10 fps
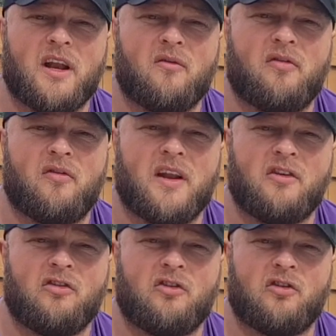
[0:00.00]
I didn't
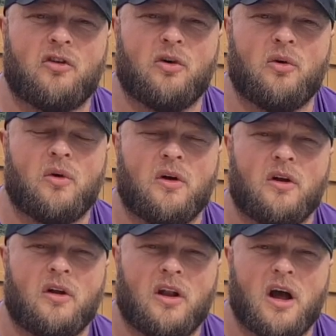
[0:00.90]
finish too
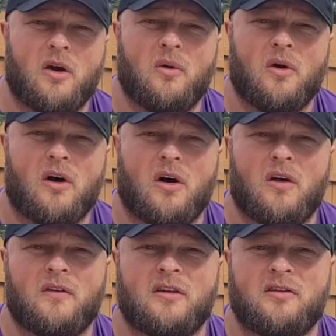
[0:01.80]
low
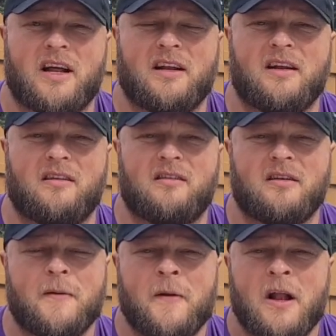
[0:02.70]
on the standings.